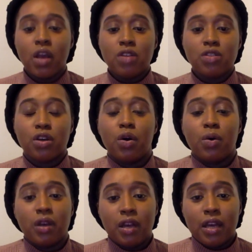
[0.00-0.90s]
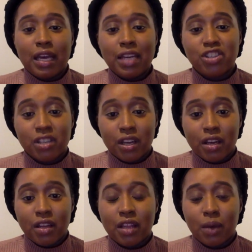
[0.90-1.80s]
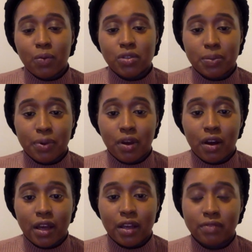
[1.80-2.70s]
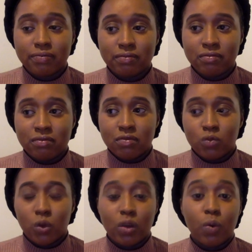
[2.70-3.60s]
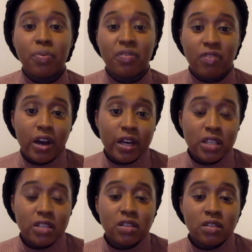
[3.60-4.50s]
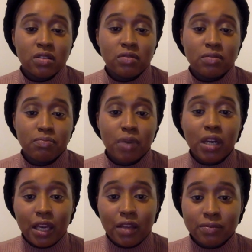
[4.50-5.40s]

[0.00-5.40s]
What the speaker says: So each year they will they will provide money